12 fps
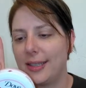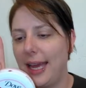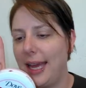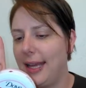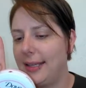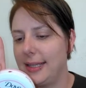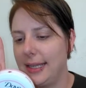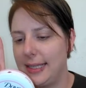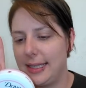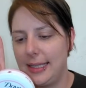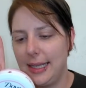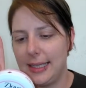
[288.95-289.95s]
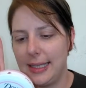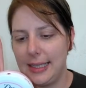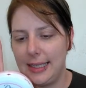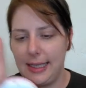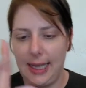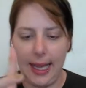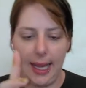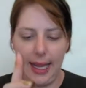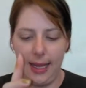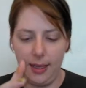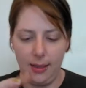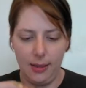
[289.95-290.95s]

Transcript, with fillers: guys. It doesn't say